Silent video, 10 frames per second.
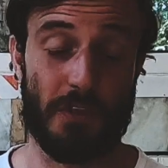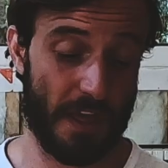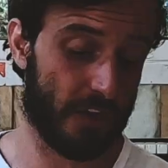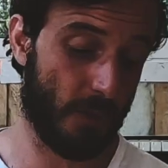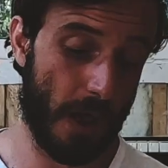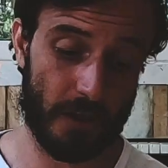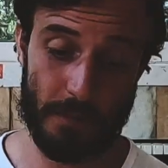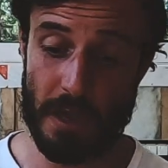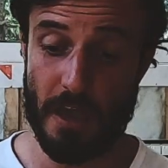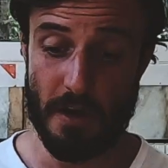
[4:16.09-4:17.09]
So thank you,
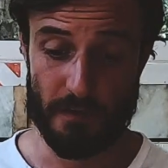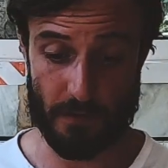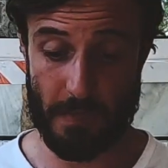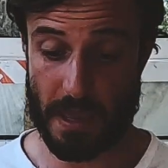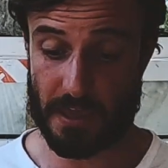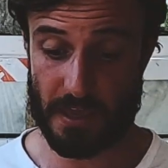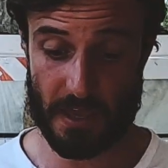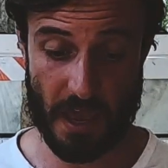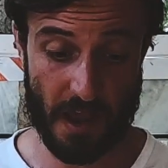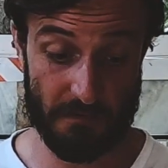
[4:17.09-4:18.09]
Alchemy, for
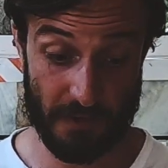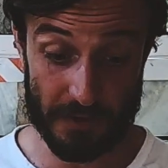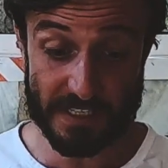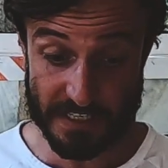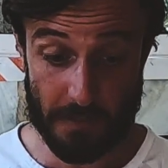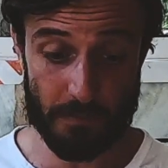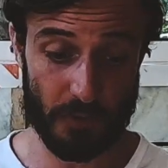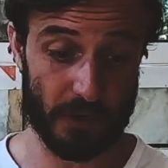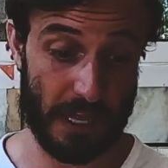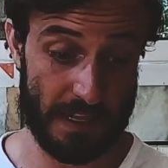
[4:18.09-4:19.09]
making a very
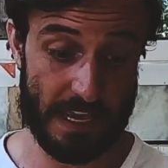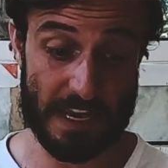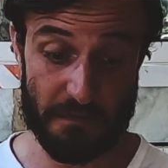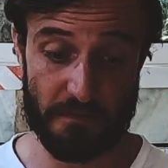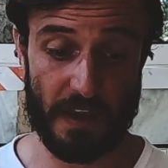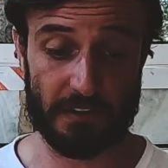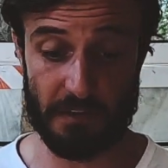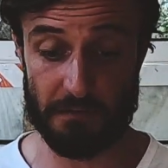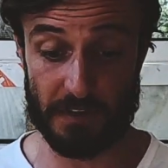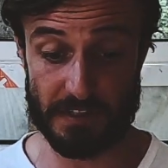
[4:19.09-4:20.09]
simple and yet
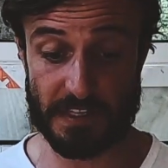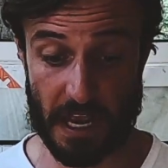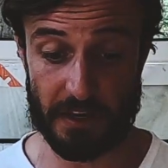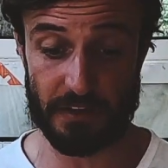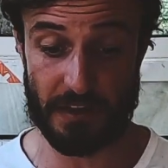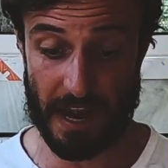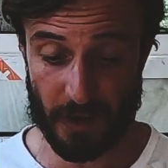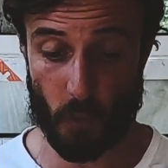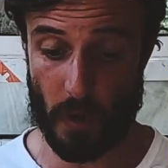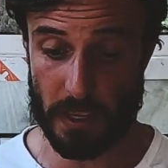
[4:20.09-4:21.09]
effective designed
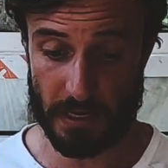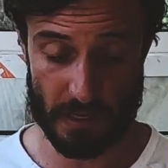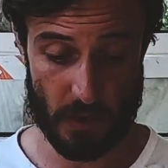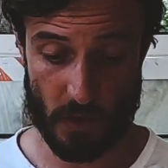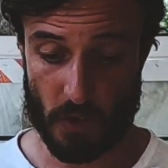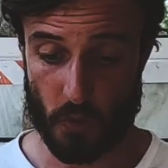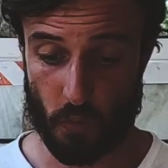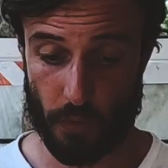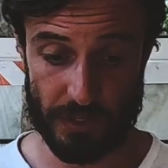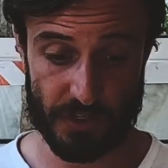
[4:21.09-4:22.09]
neck weight,
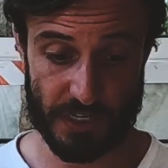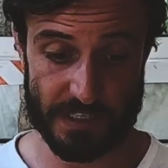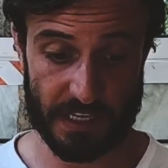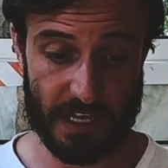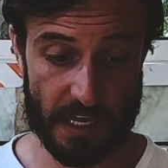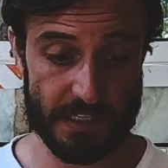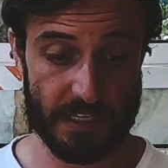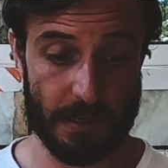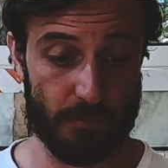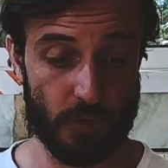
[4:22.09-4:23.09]
which is
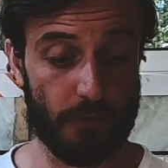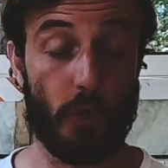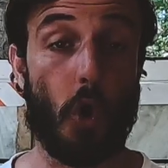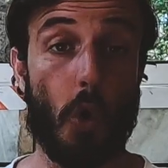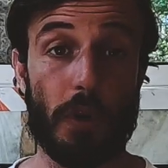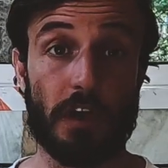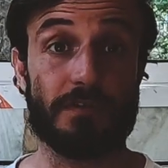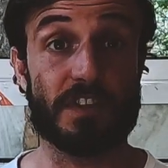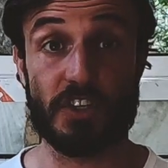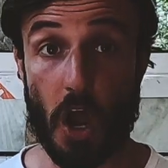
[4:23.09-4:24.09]
encased in a beautiful
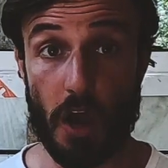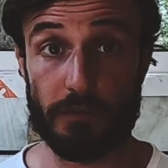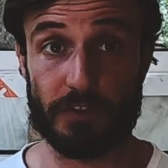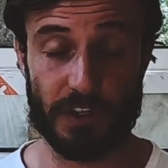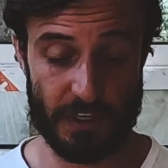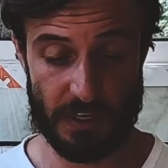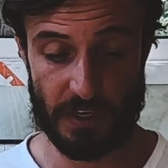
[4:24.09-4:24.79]
coating of soft